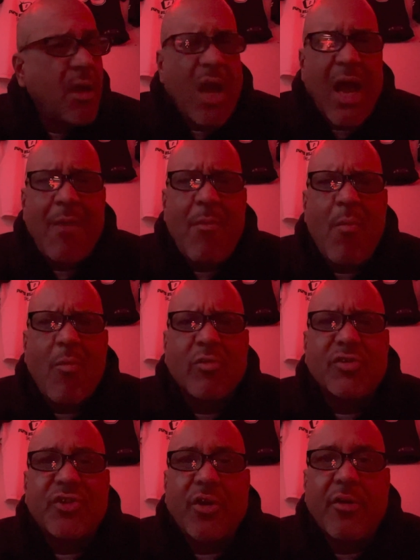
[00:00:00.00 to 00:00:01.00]
I'm
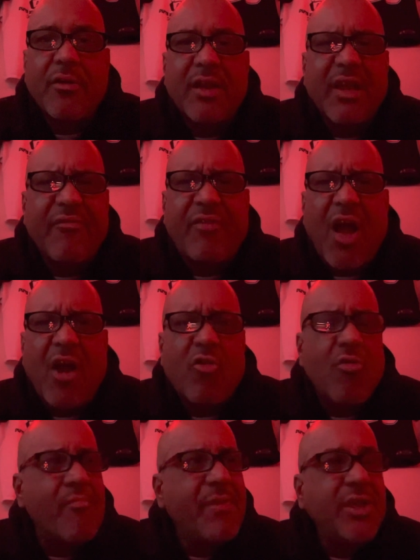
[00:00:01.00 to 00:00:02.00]
almost certain that Flaco
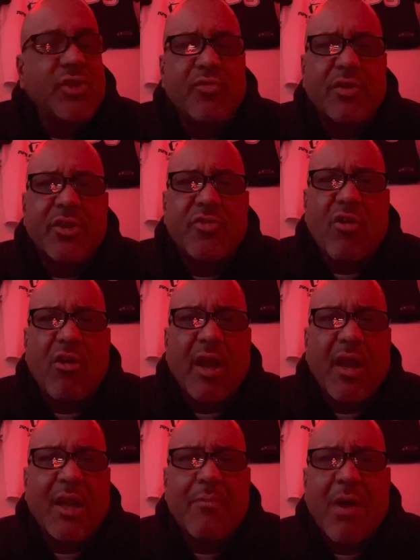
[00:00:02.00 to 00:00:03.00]
will meet you in a dark
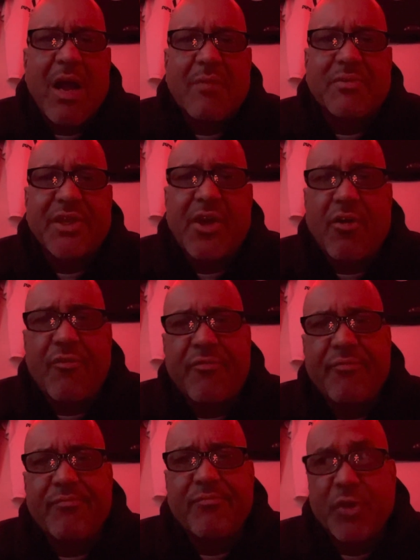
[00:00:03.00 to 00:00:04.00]
alley by himself,
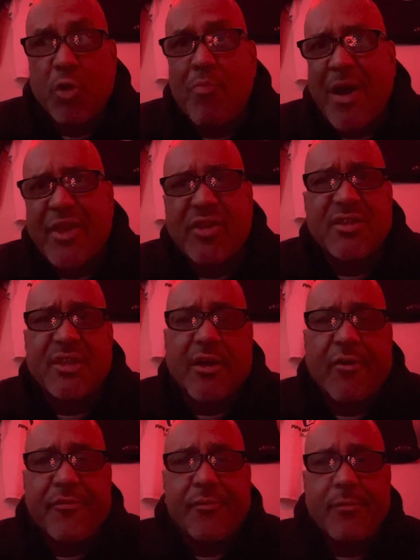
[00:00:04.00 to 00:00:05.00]
you by
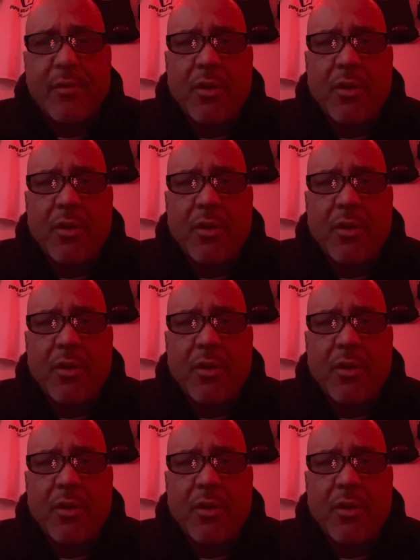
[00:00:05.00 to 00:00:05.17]
yourself.